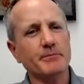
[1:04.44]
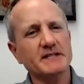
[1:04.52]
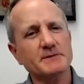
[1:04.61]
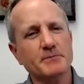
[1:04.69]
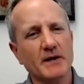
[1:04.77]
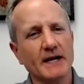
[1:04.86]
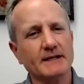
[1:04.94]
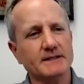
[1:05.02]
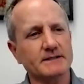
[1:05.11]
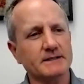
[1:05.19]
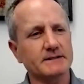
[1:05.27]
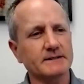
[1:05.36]
best
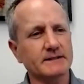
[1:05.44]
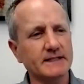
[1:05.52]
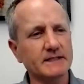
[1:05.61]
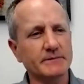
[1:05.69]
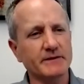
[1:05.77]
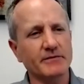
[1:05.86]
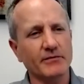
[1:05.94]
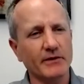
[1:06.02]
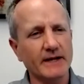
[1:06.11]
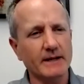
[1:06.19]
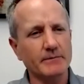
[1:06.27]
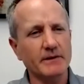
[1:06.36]
practices need to be
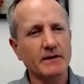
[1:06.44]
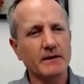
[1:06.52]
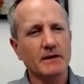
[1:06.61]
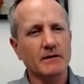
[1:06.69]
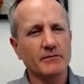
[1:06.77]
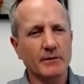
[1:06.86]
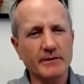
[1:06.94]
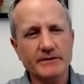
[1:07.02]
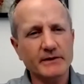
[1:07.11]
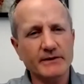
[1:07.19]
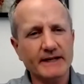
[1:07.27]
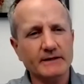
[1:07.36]
framed from the
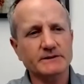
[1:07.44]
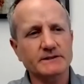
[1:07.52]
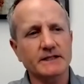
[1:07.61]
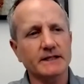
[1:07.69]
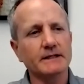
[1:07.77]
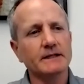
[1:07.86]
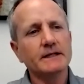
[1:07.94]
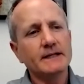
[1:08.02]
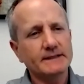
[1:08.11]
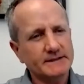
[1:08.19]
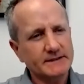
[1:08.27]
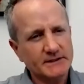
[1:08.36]
very outset
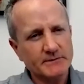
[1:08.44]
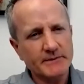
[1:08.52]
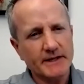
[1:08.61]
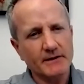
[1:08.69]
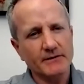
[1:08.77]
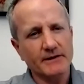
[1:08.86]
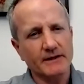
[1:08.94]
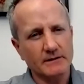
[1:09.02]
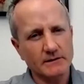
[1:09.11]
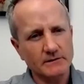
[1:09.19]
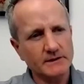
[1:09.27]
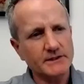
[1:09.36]
in such a manner that
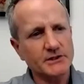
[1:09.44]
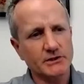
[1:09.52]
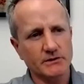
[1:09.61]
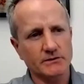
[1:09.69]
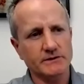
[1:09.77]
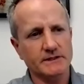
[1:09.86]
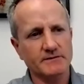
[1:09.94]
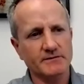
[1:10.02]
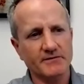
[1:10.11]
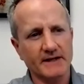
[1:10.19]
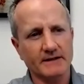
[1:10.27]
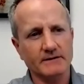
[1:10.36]
clearly shows its
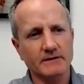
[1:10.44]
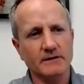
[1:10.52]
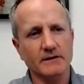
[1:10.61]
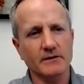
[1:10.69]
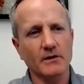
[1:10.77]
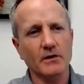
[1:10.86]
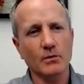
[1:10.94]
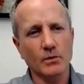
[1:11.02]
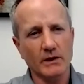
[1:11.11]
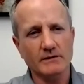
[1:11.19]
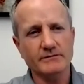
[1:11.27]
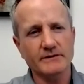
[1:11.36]
effect on all
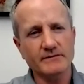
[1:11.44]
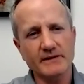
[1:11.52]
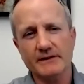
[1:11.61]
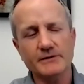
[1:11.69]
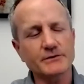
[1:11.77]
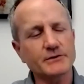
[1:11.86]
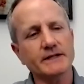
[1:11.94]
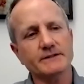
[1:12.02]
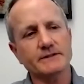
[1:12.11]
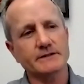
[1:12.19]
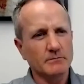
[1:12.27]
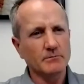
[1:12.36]
relevant value
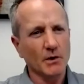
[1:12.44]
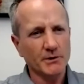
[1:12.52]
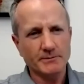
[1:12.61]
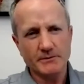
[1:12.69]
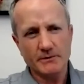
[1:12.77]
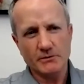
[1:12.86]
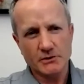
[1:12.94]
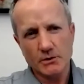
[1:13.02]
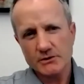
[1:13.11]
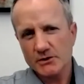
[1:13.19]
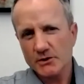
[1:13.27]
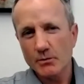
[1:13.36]
chains. Multiple
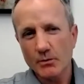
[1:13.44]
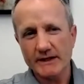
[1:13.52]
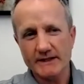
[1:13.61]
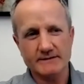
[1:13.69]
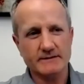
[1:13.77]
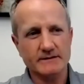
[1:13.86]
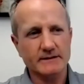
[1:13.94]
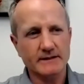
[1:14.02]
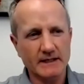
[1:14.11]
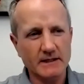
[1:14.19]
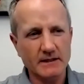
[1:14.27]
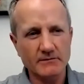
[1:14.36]
short term wins
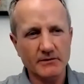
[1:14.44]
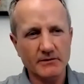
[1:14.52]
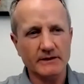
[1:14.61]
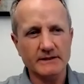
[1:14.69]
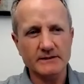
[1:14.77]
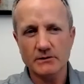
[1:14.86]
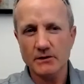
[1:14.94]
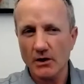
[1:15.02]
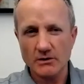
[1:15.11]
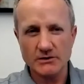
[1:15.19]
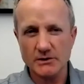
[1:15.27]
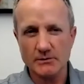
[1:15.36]
can convert into
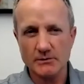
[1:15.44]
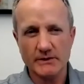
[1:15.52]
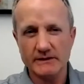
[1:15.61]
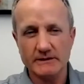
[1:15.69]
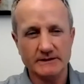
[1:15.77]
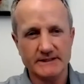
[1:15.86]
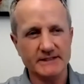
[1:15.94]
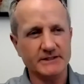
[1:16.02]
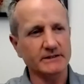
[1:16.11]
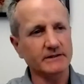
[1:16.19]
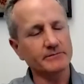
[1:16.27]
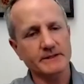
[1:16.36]
long term
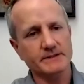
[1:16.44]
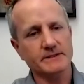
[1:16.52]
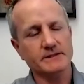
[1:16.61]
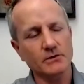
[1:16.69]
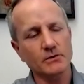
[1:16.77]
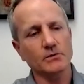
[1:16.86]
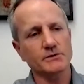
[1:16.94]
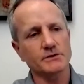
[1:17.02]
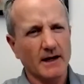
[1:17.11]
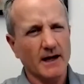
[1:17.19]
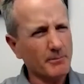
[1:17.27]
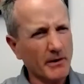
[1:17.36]
realization of business goals.
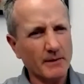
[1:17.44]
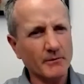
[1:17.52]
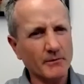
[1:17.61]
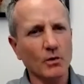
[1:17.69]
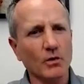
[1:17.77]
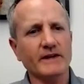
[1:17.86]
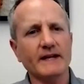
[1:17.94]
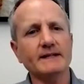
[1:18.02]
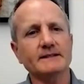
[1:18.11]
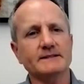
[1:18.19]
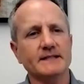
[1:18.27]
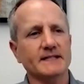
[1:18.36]
A prime goal of any
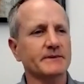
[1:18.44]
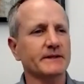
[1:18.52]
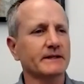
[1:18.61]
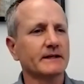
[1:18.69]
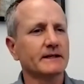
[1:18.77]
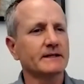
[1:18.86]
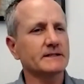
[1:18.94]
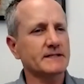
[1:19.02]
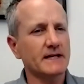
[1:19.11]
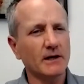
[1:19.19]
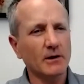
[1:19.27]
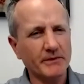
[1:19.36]
assessment is to
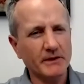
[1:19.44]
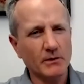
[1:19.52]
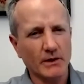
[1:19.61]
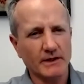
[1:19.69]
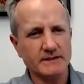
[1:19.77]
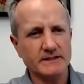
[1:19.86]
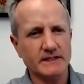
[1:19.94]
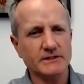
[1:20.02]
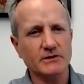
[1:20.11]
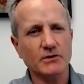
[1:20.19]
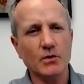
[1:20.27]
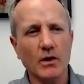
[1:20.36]
help the
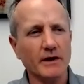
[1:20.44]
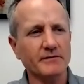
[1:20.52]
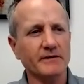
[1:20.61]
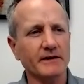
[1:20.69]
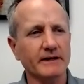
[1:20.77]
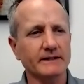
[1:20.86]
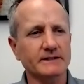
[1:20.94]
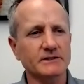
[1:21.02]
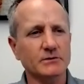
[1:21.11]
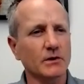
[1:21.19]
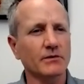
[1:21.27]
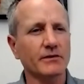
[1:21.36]
organization quantify its
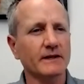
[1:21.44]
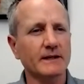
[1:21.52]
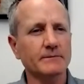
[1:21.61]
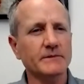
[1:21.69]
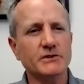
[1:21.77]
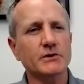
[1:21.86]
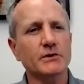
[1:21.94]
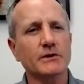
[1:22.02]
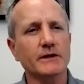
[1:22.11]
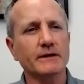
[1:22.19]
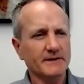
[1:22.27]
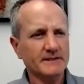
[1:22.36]
growth and
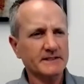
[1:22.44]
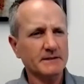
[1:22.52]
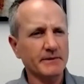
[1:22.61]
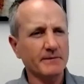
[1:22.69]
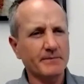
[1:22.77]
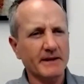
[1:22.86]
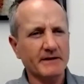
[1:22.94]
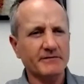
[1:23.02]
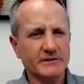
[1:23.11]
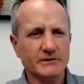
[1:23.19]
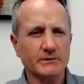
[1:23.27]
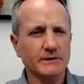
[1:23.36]
maturity. This can be
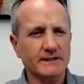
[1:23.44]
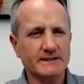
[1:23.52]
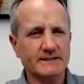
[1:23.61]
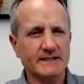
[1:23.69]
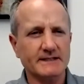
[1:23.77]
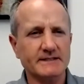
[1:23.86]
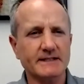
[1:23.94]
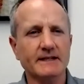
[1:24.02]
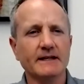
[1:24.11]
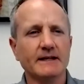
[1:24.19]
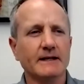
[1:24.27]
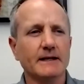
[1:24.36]
beneficial in
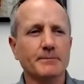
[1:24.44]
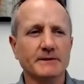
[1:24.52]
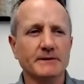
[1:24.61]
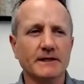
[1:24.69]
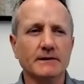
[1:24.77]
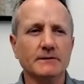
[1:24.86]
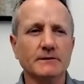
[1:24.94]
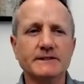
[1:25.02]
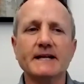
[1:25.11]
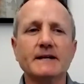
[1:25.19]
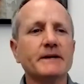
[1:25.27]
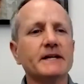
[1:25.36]
assessing a particular
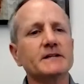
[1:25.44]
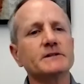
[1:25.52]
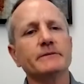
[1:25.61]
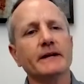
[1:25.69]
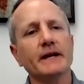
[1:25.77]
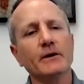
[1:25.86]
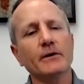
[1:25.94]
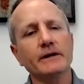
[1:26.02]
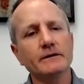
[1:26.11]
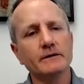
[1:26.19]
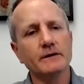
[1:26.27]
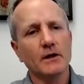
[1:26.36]
data management
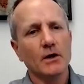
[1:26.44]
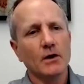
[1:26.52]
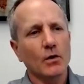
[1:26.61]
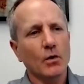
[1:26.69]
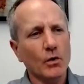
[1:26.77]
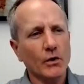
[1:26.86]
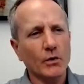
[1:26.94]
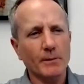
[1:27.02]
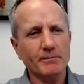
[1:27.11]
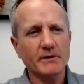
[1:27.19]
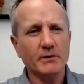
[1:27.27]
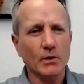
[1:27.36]
area or
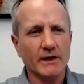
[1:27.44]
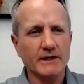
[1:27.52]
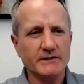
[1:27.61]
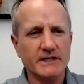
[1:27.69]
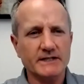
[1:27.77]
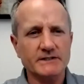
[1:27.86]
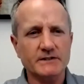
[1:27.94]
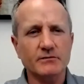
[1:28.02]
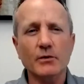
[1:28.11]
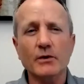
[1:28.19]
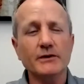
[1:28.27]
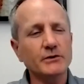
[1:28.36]
equip the organization
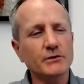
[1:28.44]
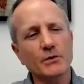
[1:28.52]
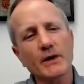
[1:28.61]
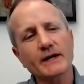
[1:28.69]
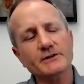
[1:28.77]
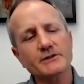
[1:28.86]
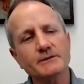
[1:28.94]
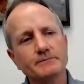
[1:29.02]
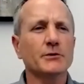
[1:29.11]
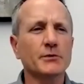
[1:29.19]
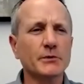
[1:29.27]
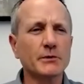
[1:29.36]
for a new direction.
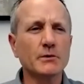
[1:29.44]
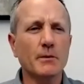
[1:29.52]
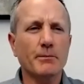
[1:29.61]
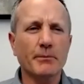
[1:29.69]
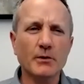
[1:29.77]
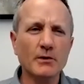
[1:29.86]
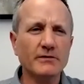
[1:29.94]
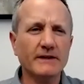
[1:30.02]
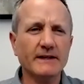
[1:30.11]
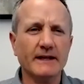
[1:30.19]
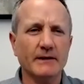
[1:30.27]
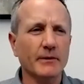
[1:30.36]
Through
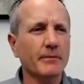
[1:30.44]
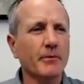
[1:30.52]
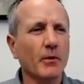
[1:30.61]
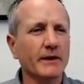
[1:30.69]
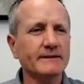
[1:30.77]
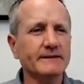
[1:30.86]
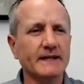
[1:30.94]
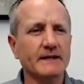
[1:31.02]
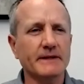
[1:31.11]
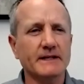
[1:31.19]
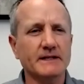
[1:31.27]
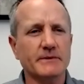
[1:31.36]
proving and reporting data
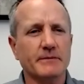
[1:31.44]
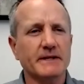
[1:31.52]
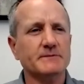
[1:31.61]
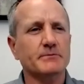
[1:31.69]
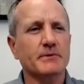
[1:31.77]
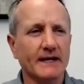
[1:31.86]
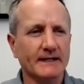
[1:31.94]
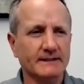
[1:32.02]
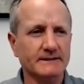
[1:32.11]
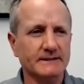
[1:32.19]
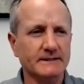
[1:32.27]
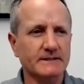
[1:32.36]
management best
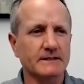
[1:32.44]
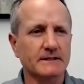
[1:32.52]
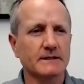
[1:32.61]
practices,